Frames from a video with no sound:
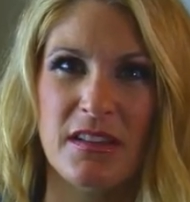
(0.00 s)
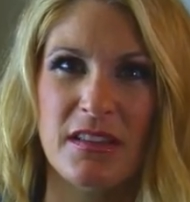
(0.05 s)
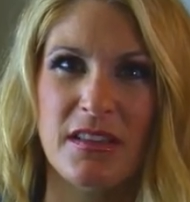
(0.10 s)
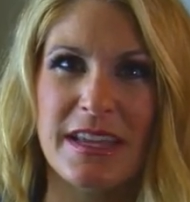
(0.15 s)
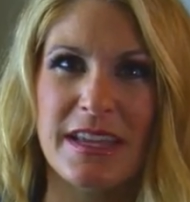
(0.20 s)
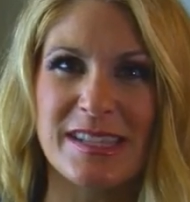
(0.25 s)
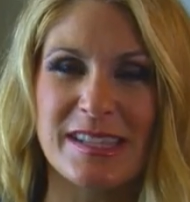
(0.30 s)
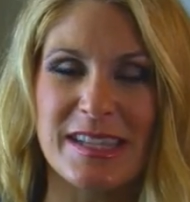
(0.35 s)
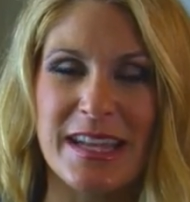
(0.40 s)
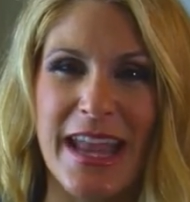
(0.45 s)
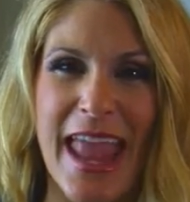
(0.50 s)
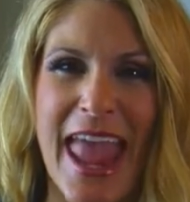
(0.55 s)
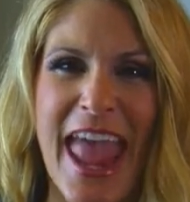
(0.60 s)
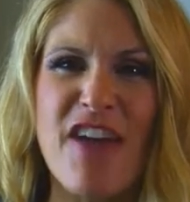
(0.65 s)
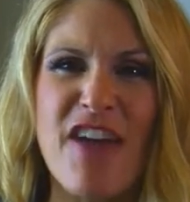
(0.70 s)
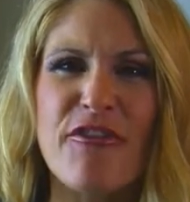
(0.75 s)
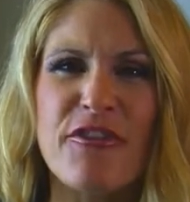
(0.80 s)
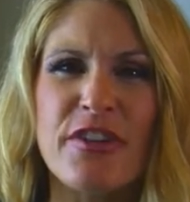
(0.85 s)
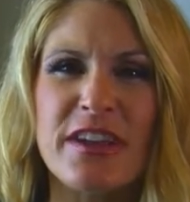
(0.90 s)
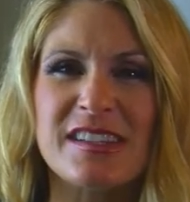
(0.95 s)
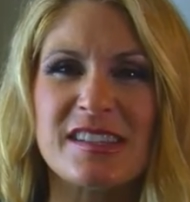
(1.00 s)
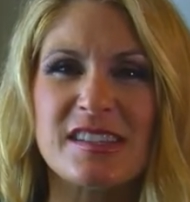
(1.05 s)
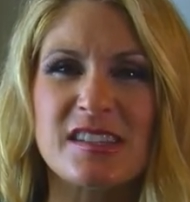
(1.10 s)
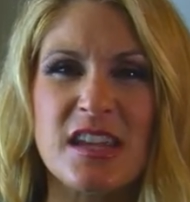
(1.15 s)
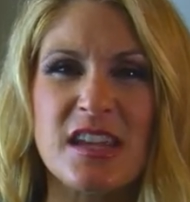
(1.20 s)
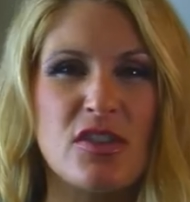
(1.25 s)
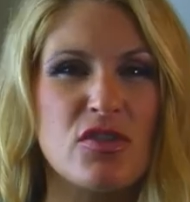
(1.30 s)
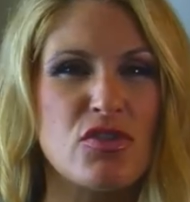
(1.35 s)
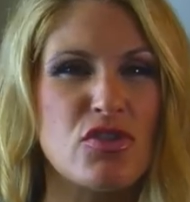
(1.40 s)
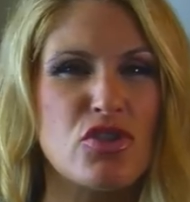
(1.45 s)
Listen, every
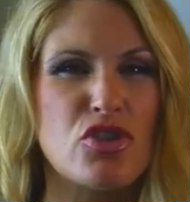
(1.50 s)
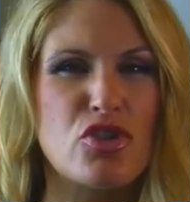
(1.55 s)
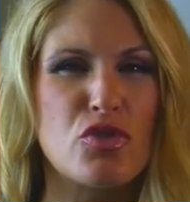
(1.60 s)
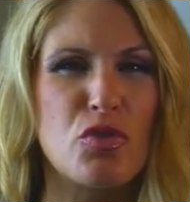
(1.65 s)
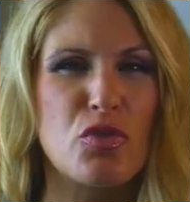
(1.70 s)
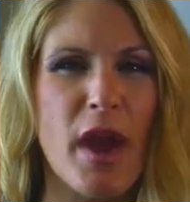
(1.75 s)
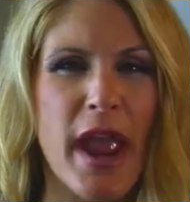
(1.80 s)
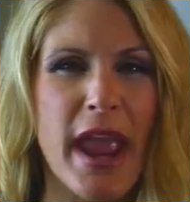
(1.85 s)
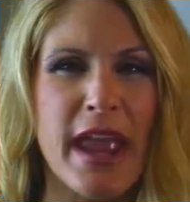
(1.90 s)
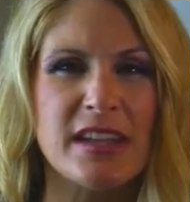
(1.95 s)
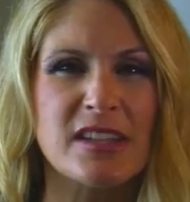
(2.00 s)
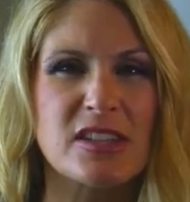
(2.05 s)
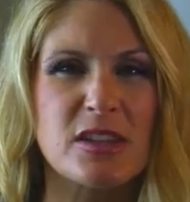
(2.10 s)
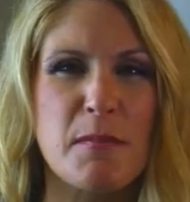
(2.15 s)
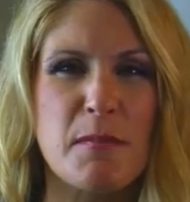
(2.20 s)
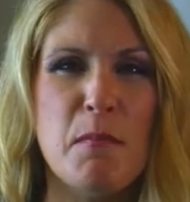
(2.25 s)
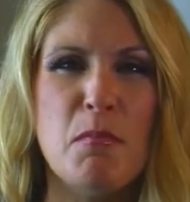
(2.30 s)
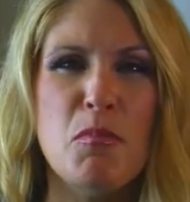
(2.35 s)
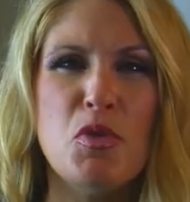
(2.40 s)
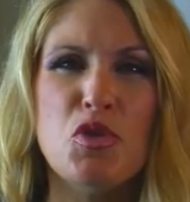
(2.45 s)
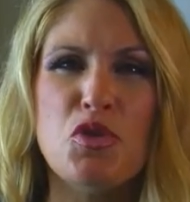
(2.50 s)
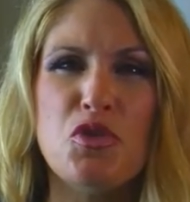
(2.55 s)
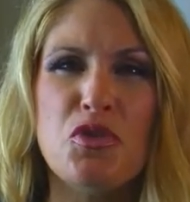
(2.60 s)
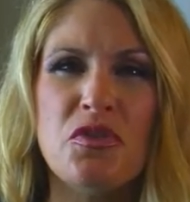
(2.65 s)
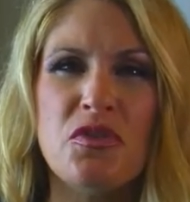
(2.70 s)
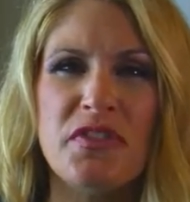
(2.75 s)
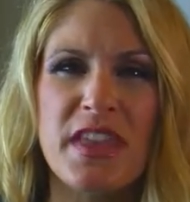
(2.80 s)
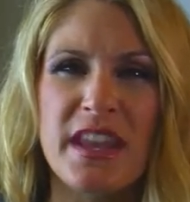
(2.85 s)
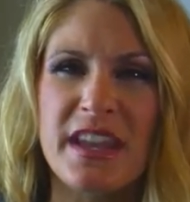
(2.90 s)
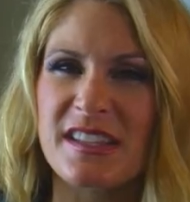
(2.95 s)
single great
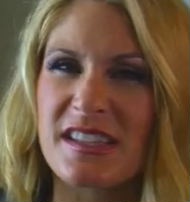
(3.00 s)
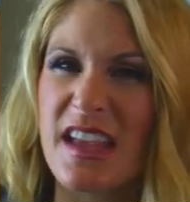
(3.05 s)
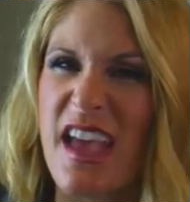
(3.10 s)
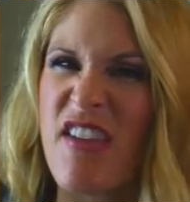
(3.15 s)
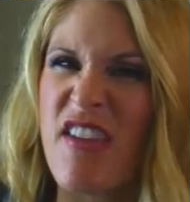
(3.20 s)
move that has